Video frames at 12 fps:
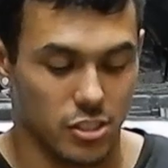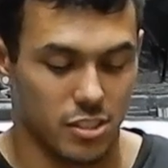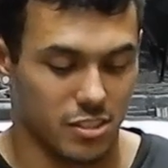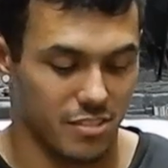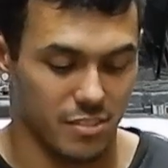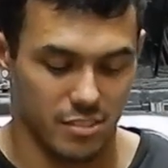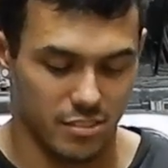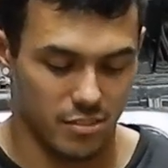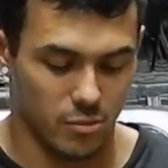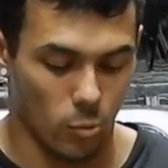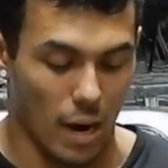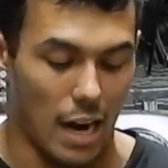just,
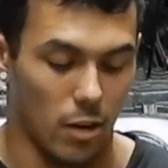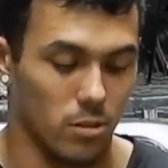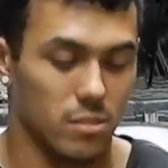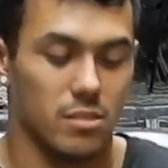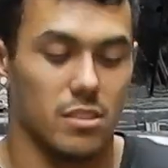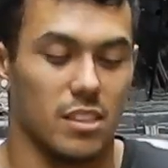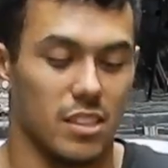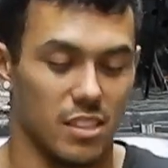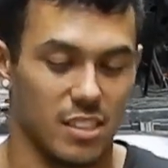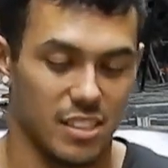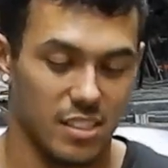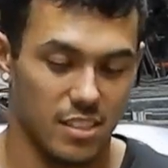wow.
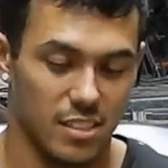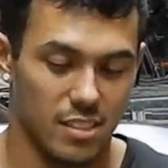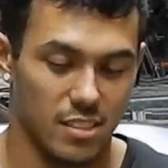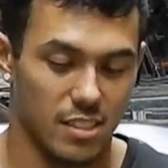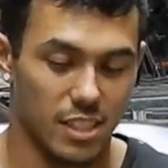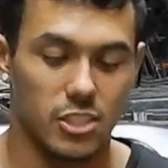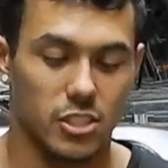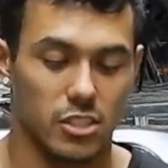These